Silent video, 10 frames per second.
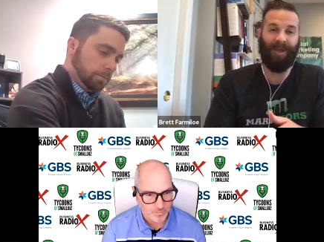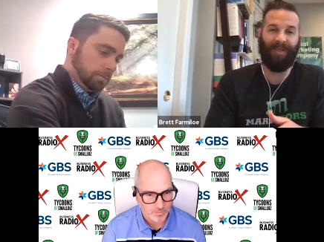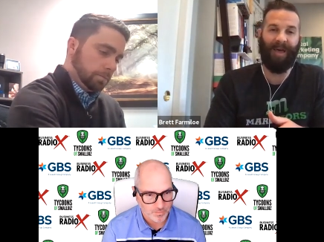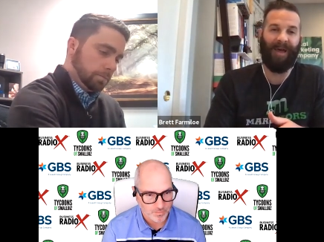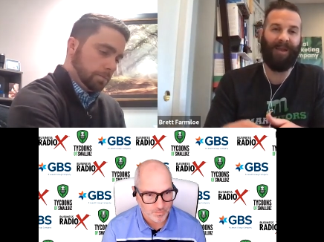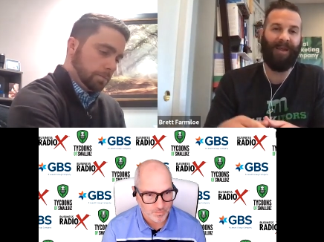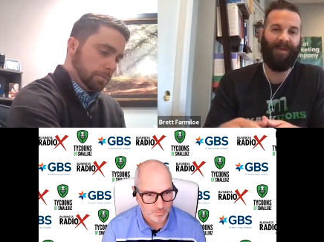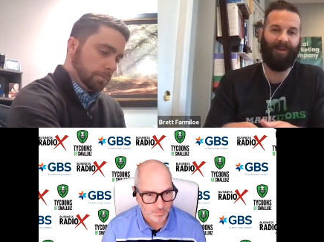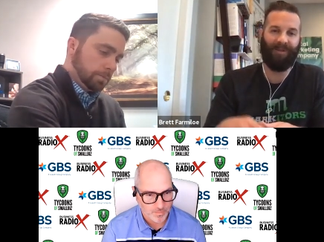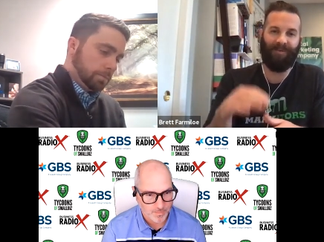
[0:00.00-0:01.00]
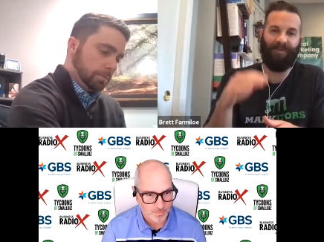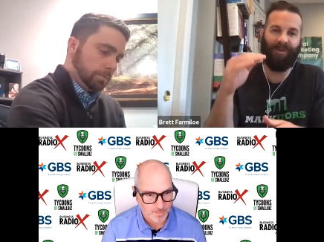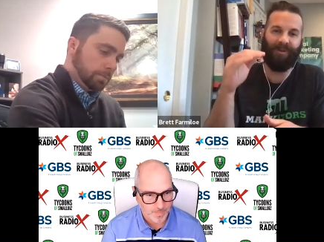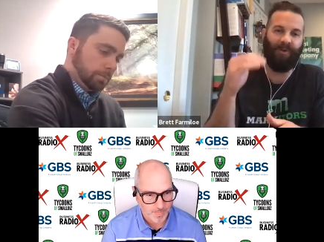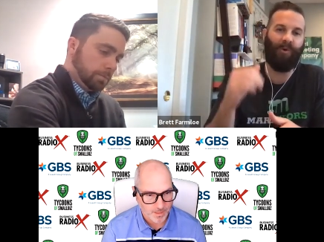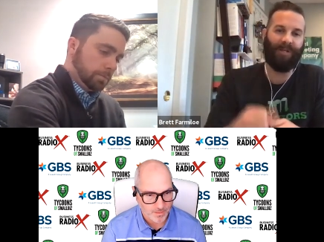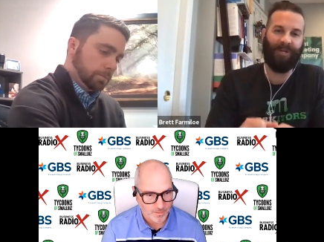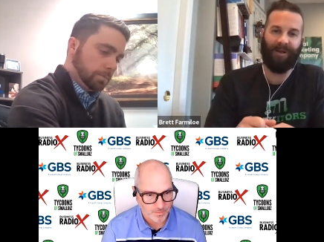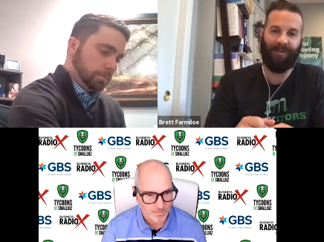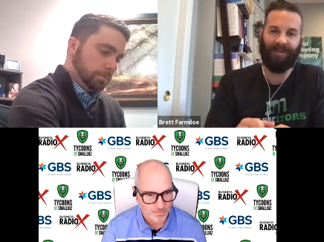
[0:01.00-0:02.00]
Speaker 1: like that, there's a there's a quick
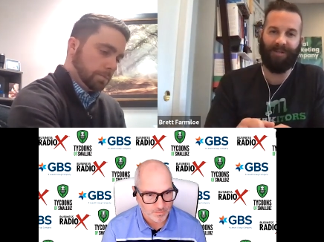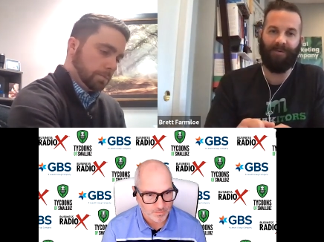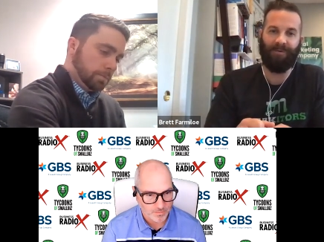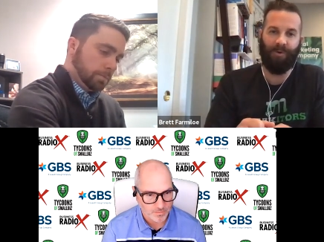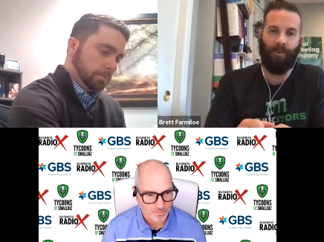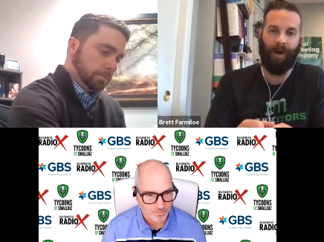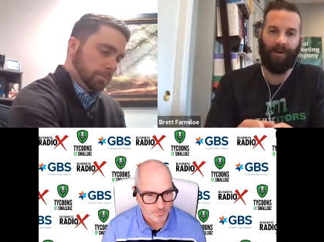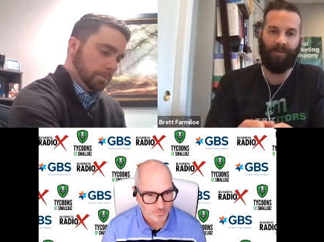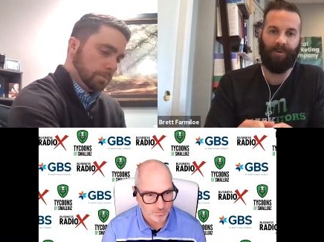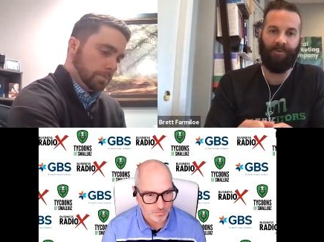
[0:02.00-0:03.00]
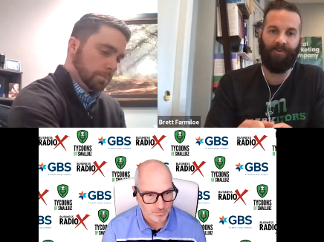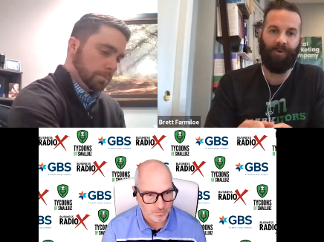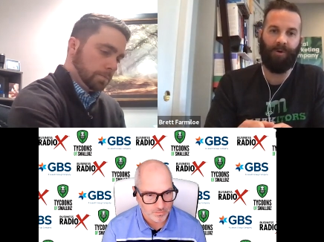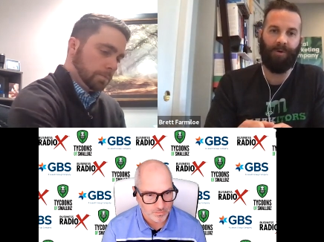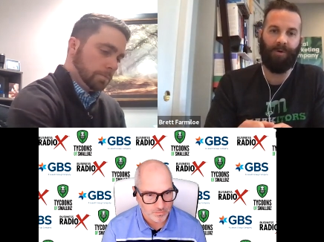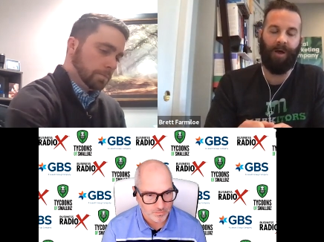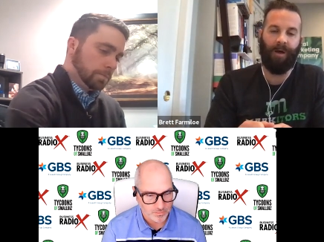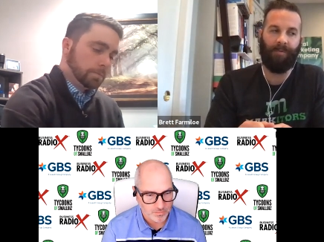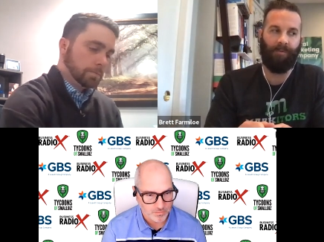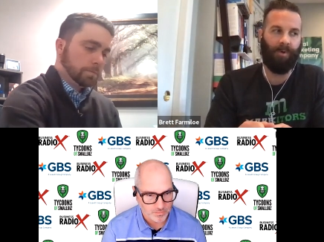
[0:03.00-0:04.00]
checklist to, to walk through before
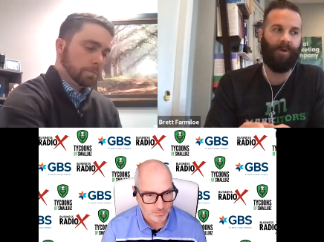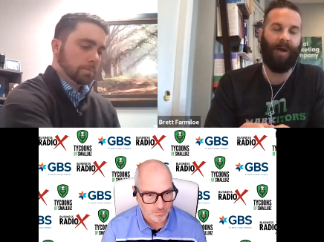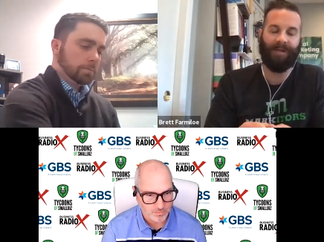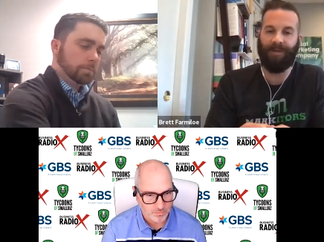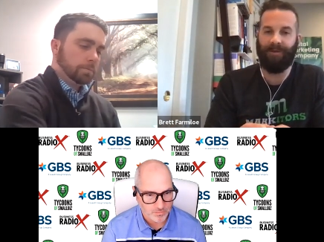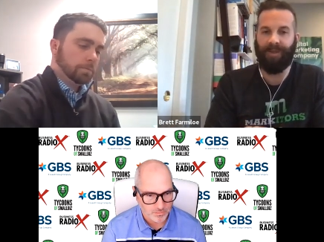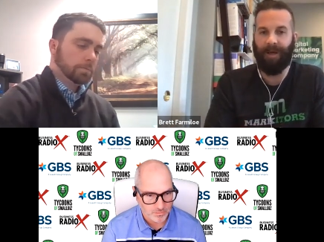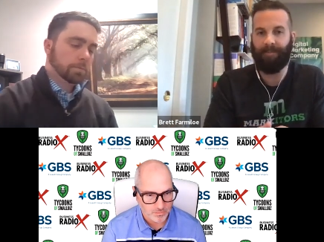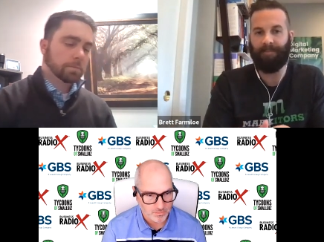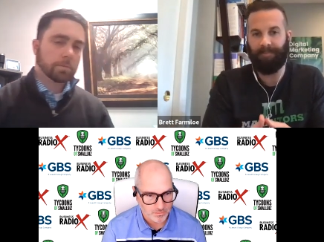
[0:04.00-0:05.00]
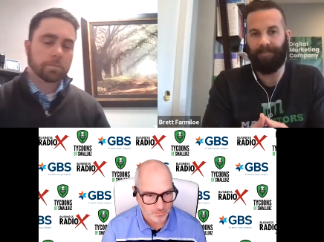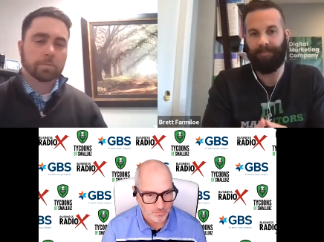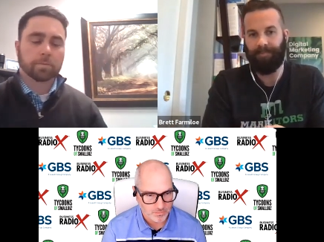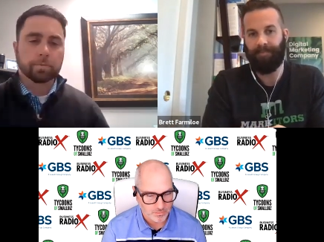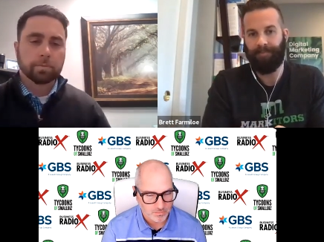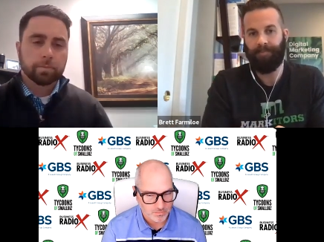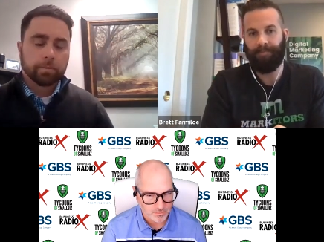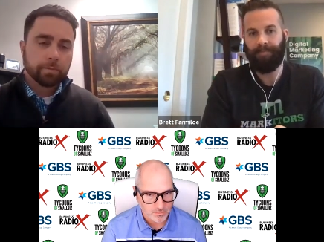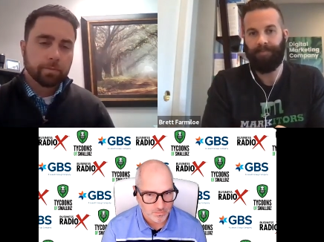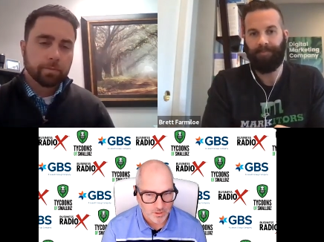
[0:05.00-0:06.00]
uh, when you execute that.
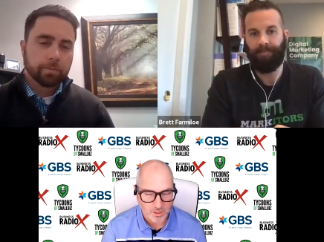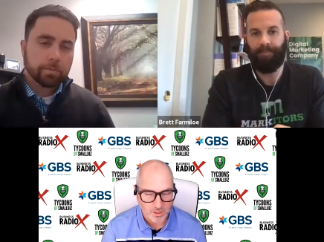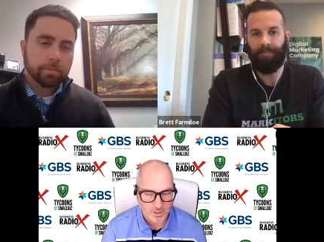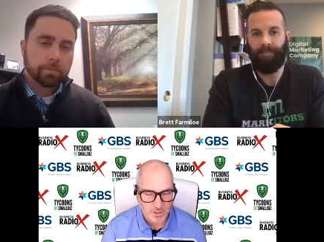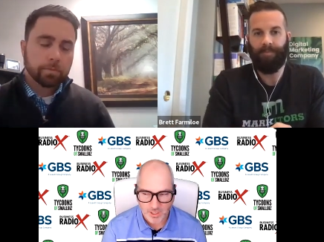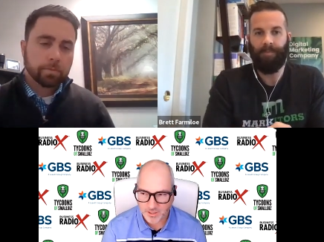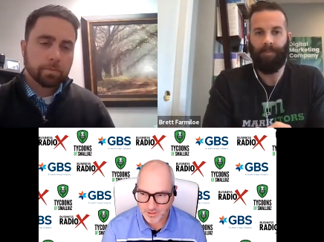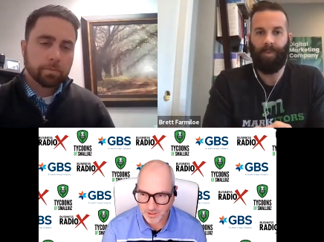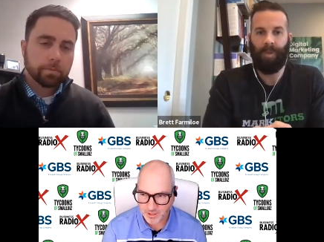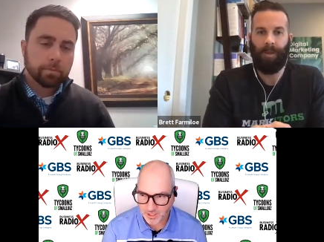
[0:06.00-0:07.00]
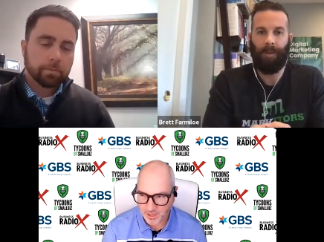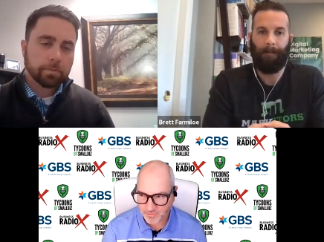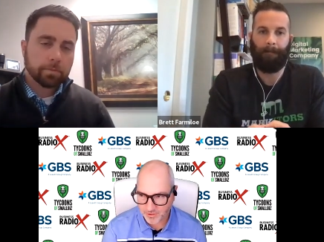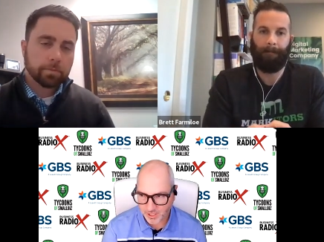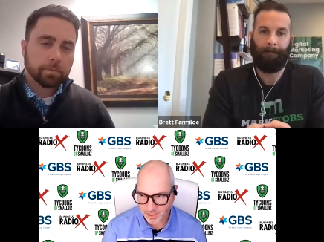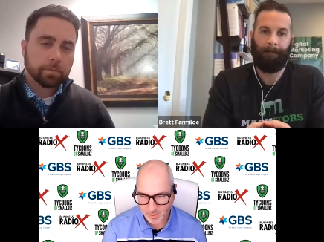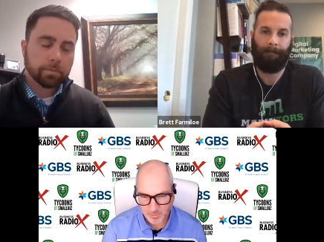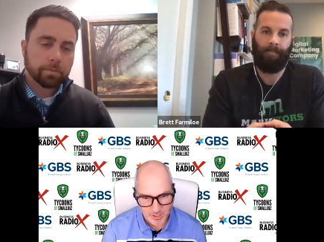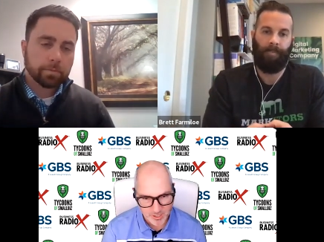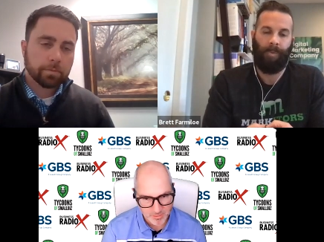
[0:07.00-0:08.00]
Speaker 2: Okay, yeah, that's good to hear. I feel like
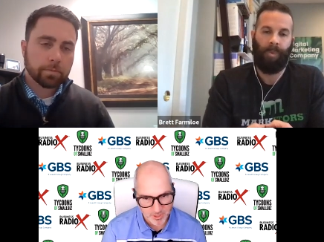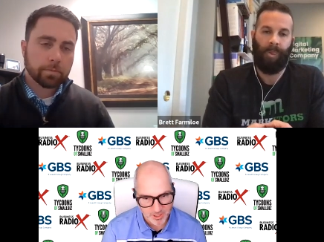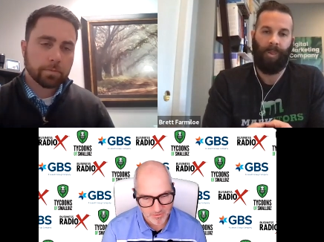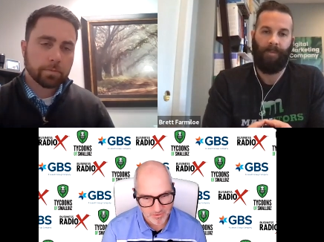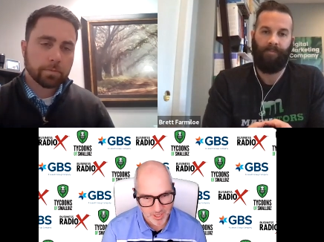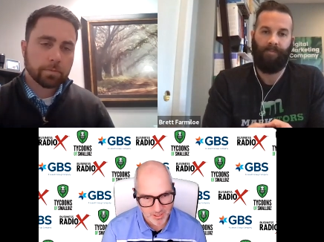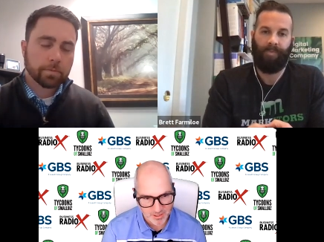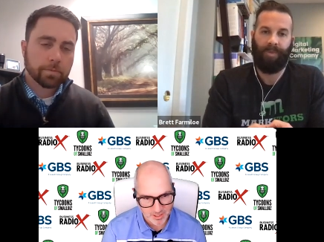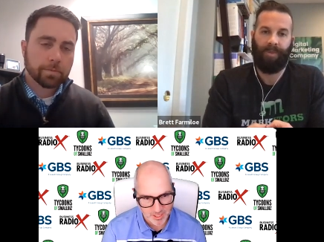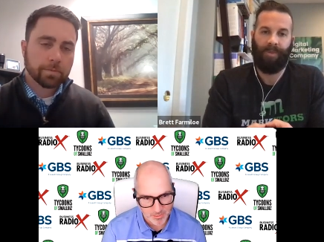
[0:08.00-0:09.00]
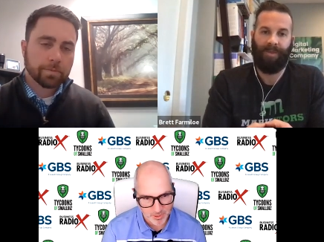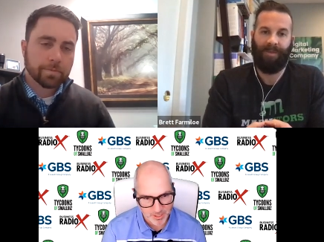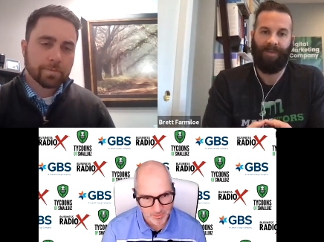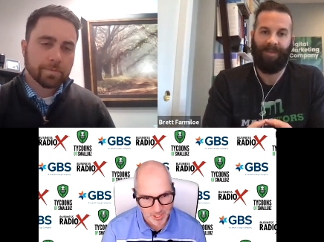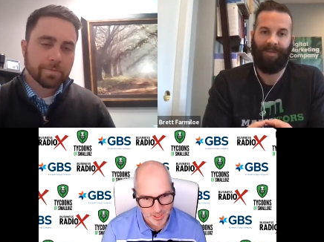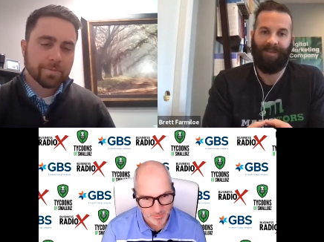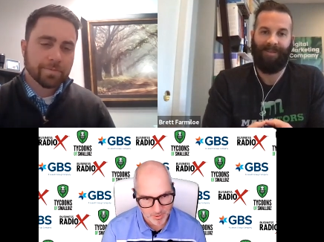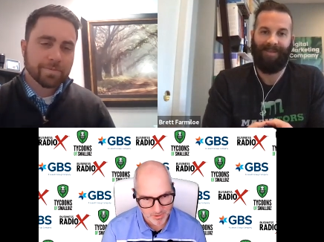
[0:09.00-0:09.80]
you punched me in the face and then you picked me up.